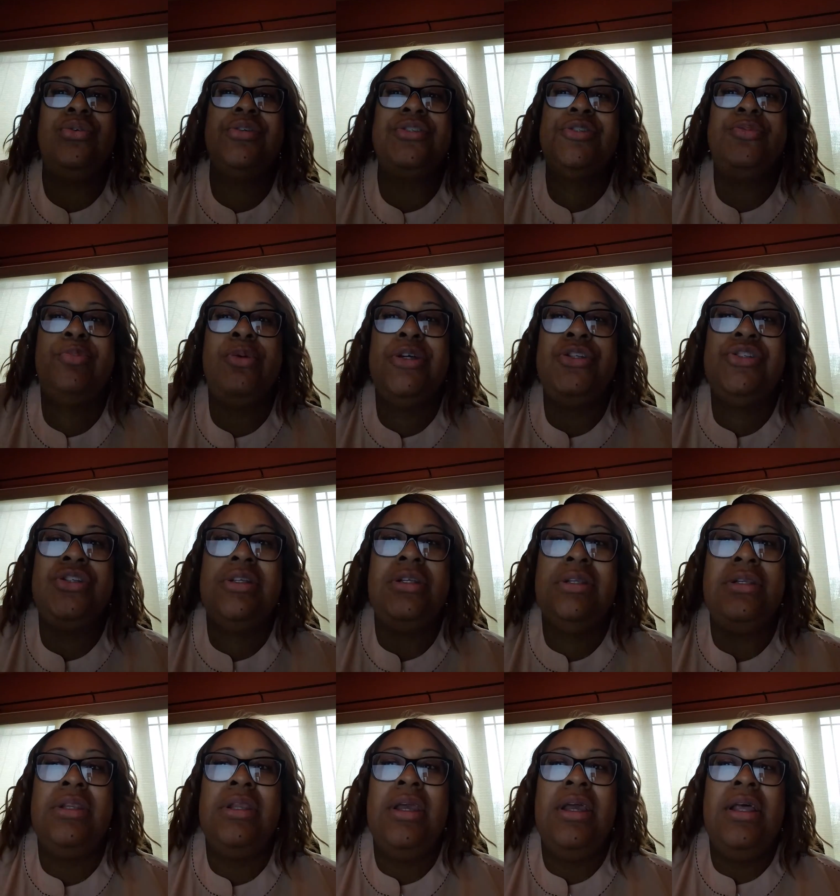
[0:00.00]

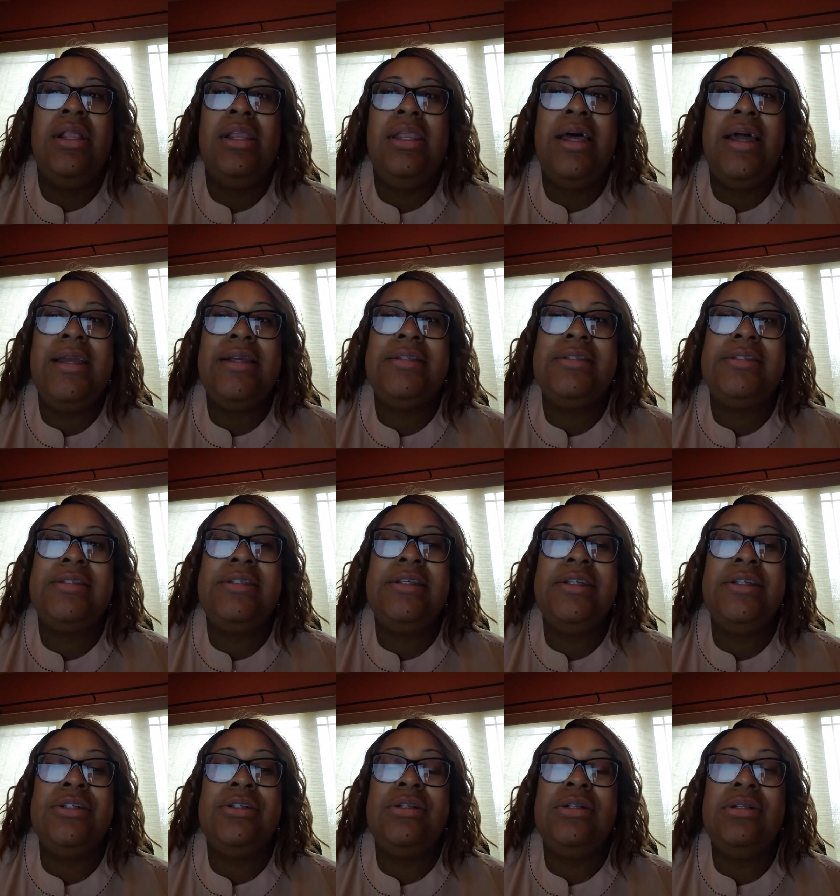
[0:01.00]
expression like
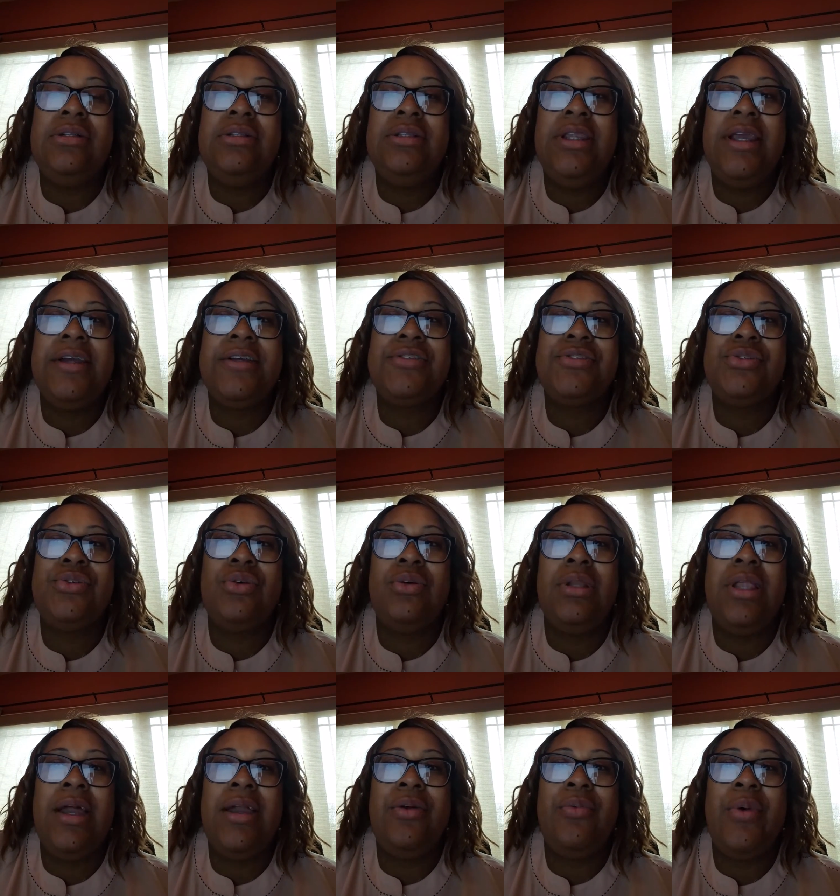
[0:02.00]
still, next, or
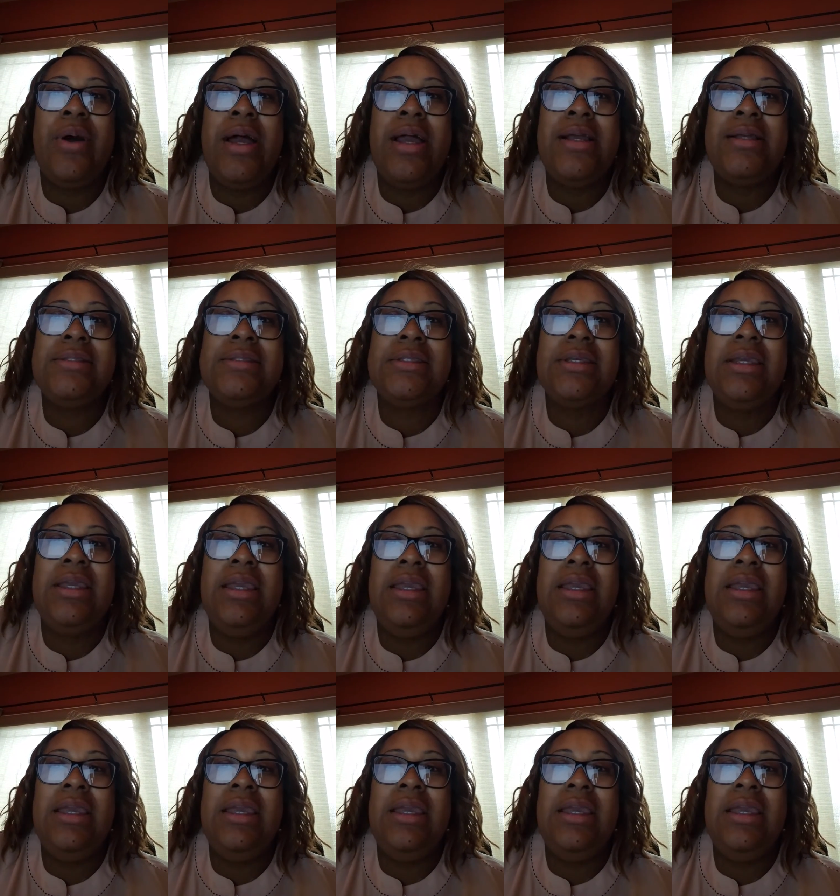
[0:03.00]
likewise,